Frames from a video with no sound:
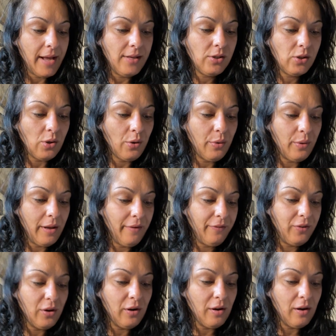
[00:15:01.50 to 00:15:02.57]
So
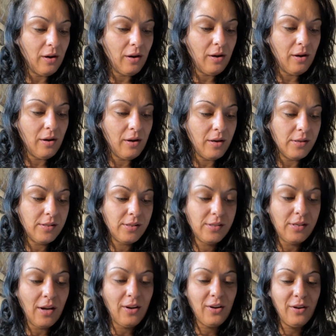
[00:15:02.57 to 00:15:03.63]
if you're a
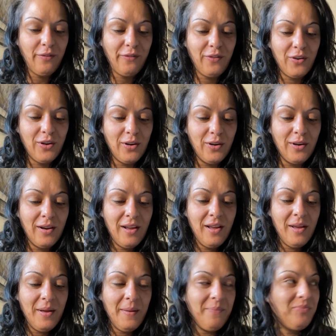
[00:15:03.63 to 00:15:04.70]
sucker for
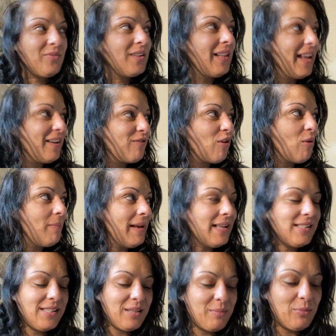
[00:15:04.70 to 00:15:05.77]
like
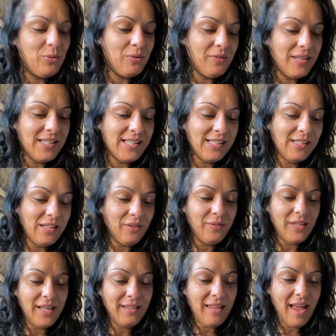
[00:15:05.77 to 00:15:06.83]
romantic movies and
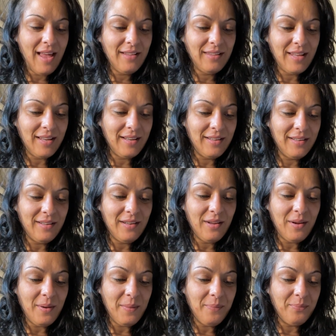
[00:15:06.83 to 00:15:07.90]
stuff like that, then
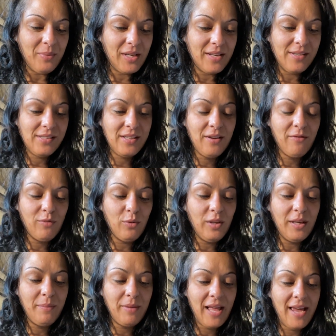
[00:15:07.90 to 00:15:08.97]
because their
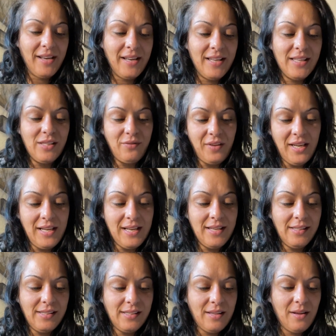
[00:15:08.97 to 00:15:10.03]
ruling planet is
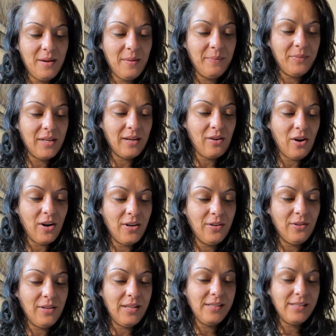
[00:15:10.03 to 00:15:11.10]
Venus, their
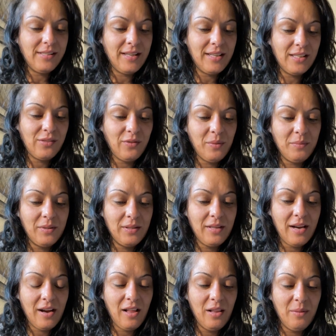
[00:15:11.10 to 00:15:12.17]
cardinal instincts from
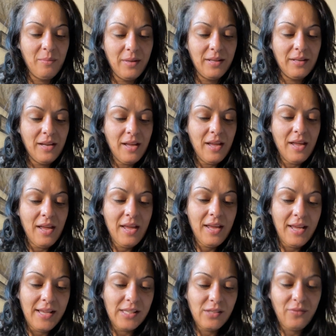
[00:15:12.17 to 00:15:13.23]
their element
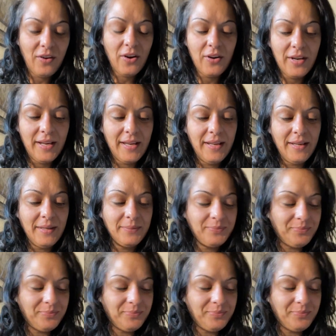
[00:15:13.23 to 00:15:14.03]
is very